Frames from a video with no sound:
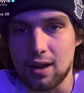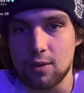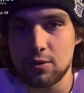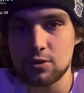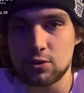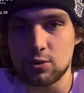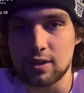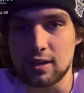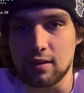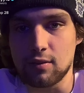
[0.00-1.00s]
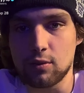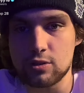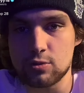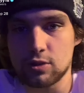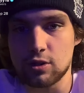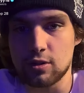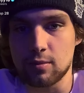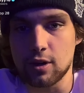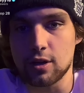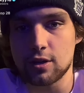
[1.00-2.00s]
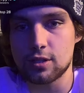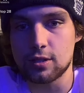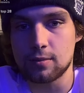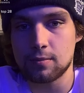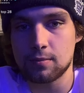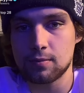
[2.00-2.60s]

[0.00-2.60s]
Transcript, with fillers: How about doing giveaways with your merch?